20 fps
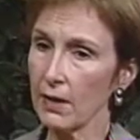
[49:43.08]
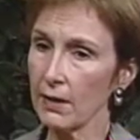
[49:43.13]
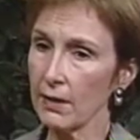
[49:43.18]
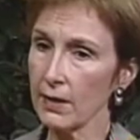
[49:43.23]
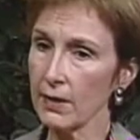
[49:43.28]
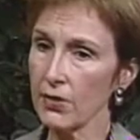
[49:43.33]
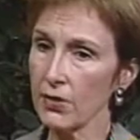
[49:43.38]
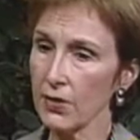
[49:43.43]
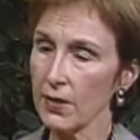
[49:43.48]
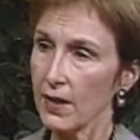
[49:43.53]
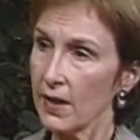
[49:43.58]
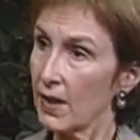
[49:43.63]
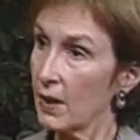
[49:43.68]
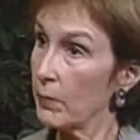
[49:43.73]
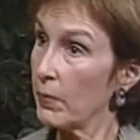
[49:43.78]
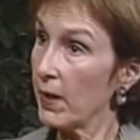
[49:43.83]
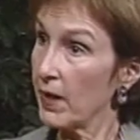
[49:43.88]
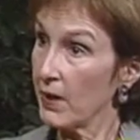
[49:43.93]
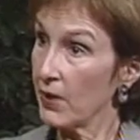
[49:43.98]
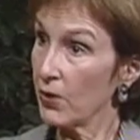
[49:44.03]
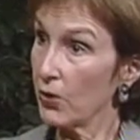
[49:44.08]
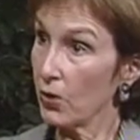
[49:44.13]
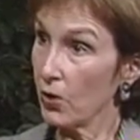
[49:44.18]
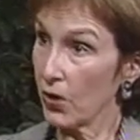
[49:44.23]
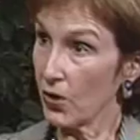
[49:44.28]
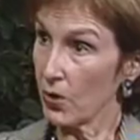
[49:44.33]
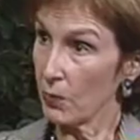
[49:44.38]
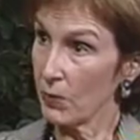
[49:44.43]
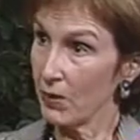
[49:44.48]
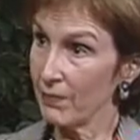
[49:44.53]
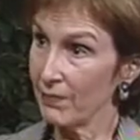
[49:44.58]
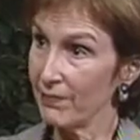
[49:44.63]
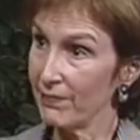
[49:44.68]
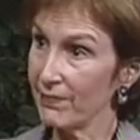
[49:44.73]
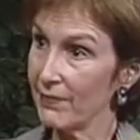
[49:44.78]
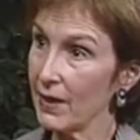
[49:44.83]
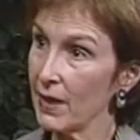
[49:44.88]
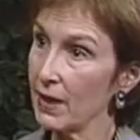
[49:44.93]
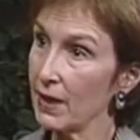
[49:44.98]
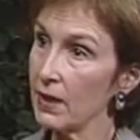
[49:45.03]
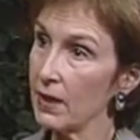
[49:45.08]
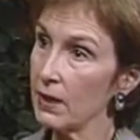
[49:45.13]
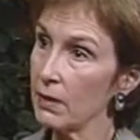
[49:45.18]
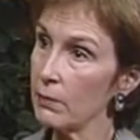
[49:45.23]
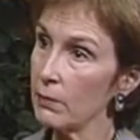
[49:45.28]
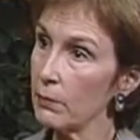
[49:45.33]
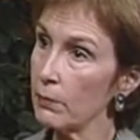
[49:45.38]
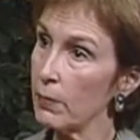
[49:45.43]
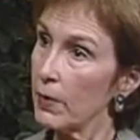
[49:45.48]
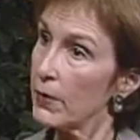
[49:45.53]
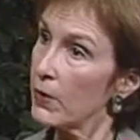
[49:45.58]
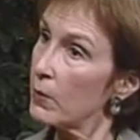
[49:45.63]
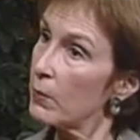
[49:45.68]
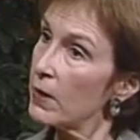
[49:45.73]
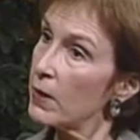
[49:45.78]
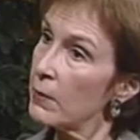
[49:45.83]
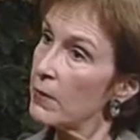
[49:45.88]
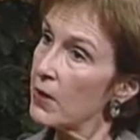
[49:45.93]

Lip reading: let's just say I buy your argument, But there are many,